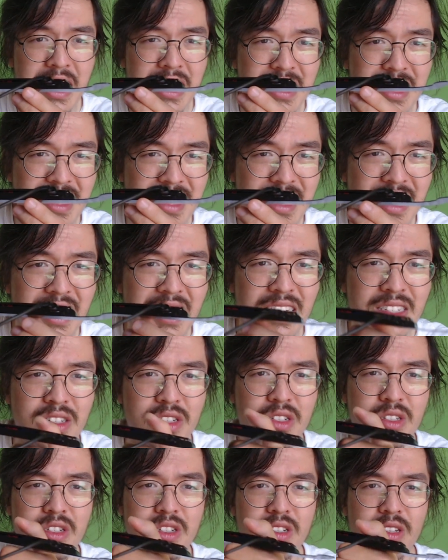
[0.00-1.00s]
See,
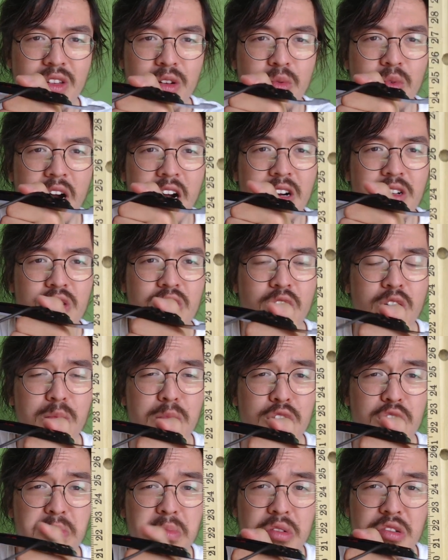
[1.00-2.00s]
the wires are
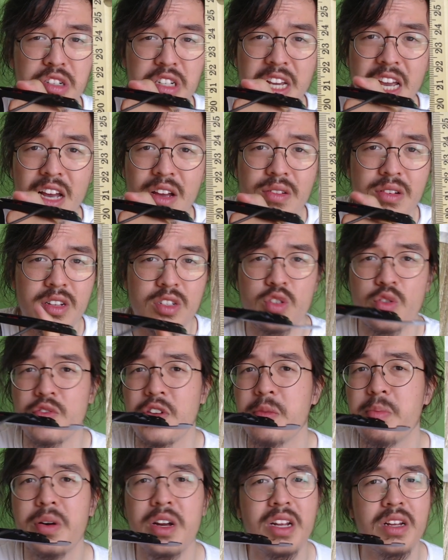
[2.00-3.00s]
almost bulging out. So if I
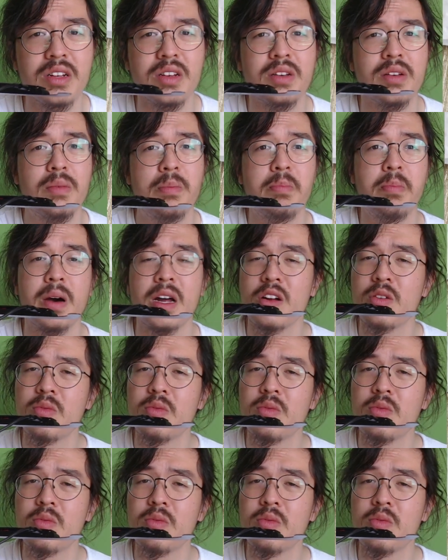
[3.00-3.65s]
put in button